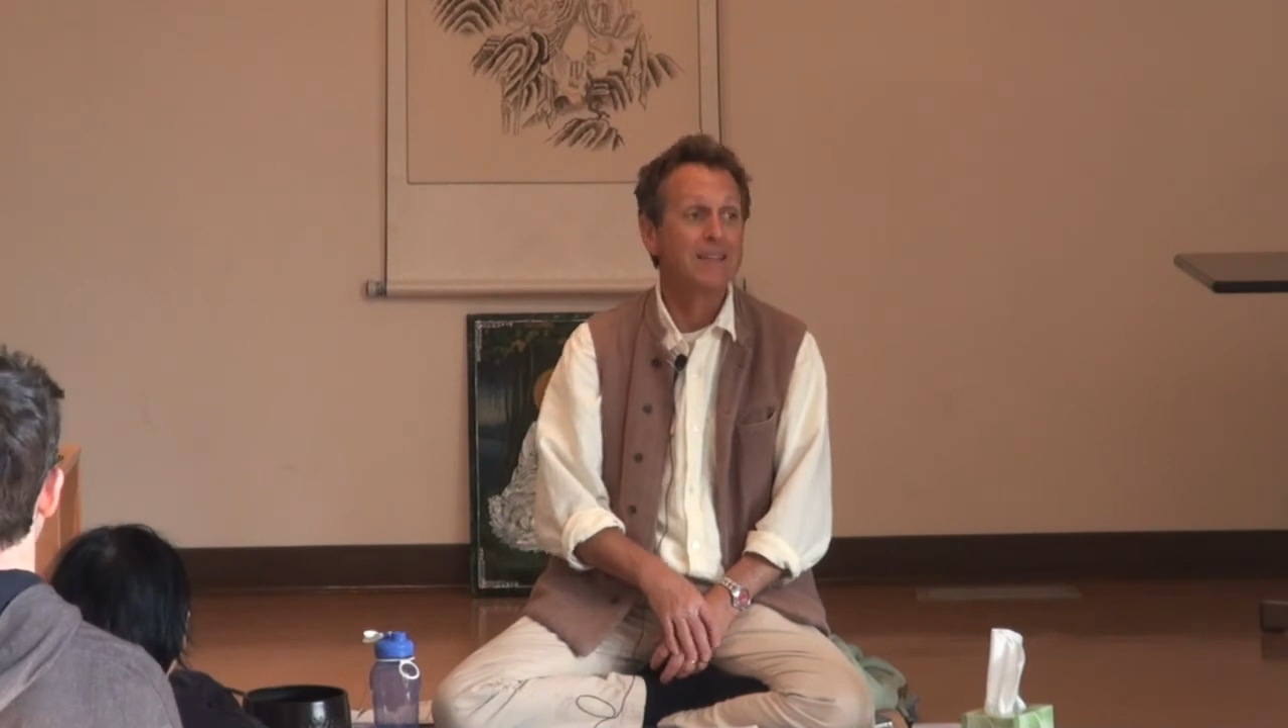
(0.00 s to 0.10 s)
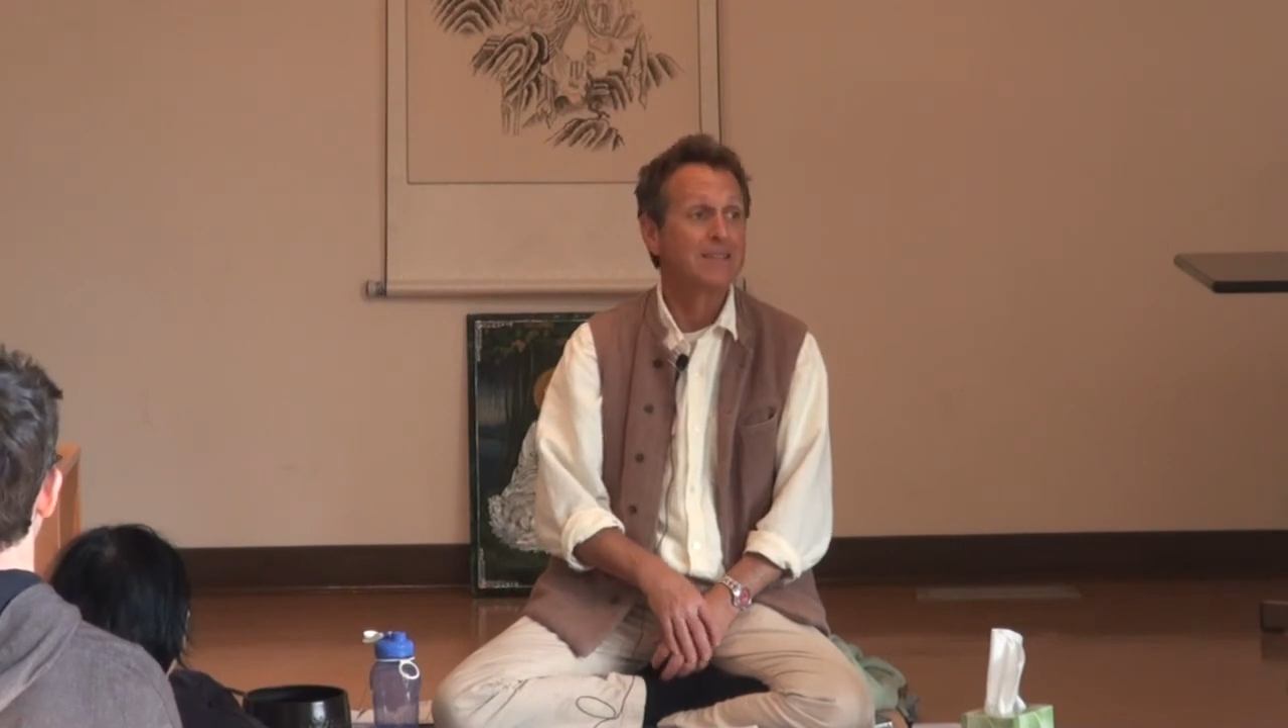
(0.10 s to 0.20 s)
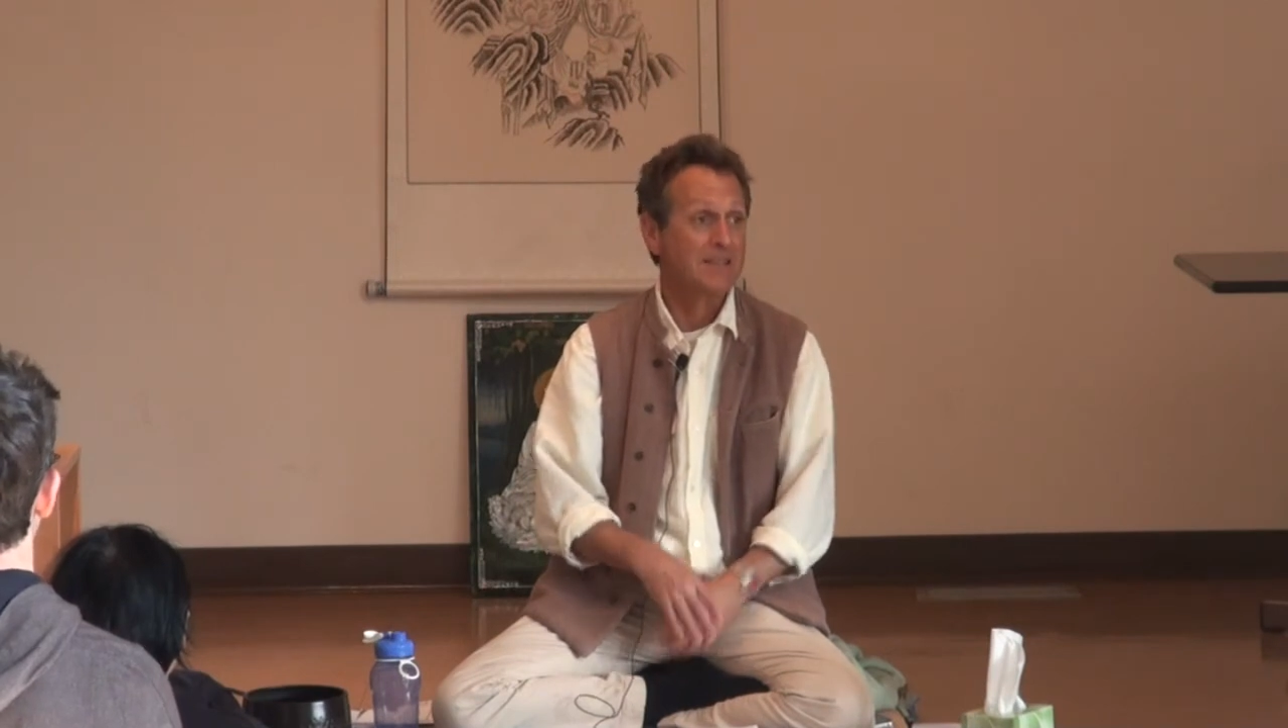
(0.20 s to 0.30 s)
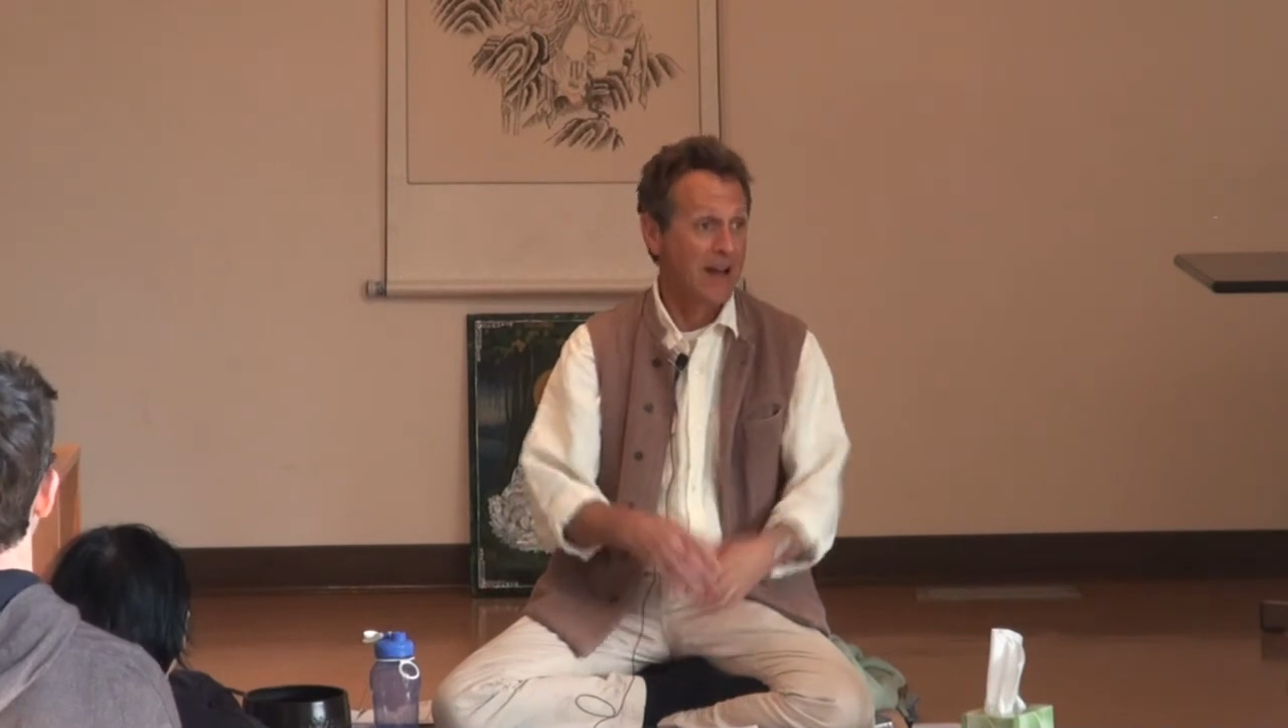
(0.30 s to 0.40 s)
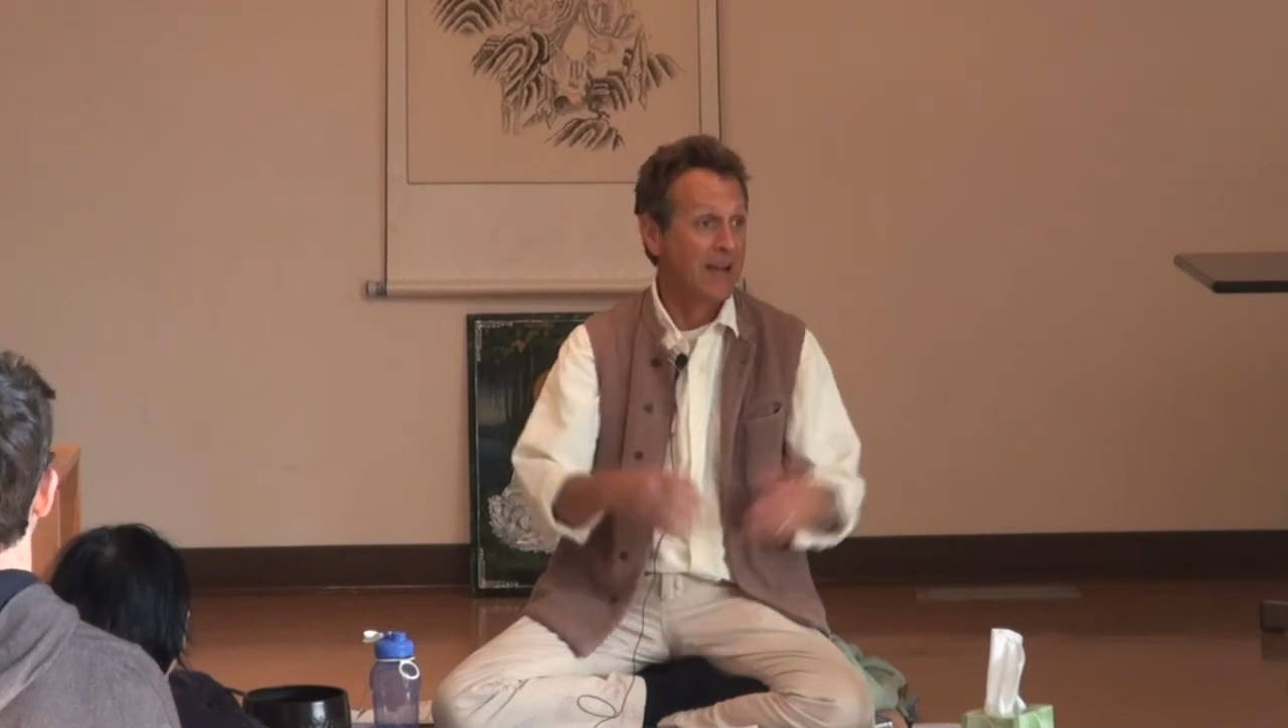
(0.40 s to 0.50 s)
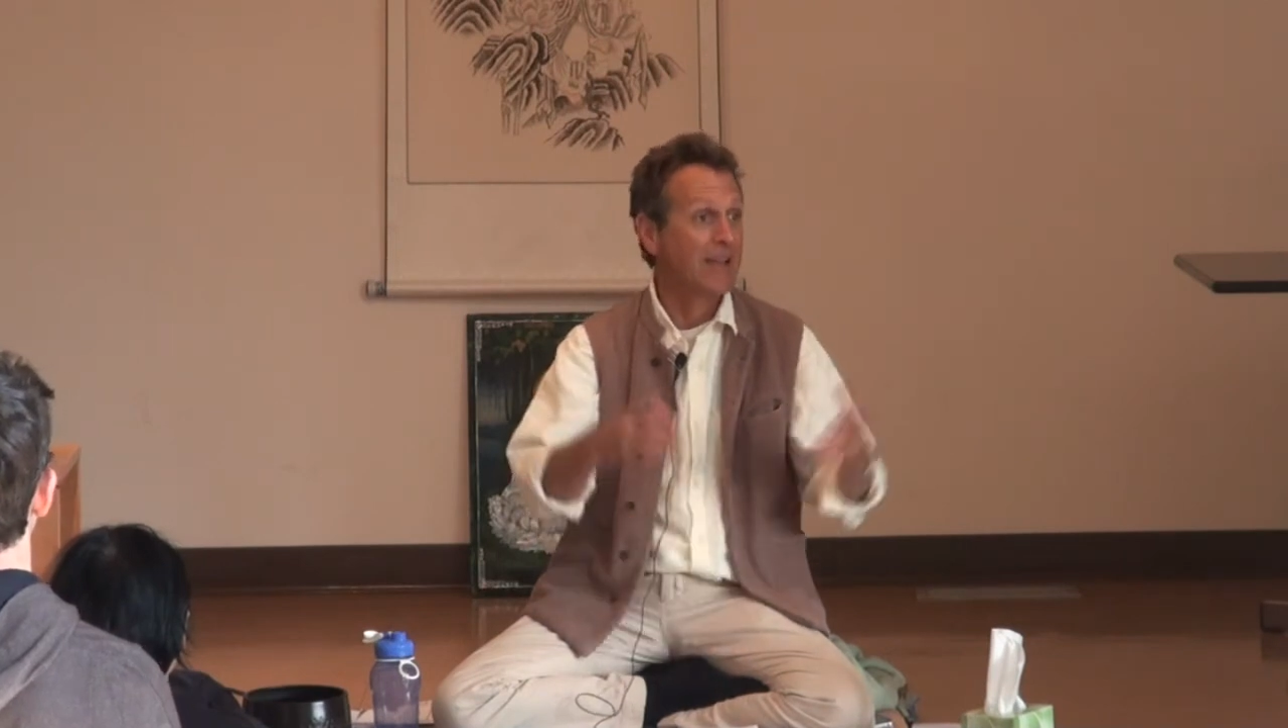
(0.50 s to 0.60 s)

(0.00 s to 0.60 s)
the sky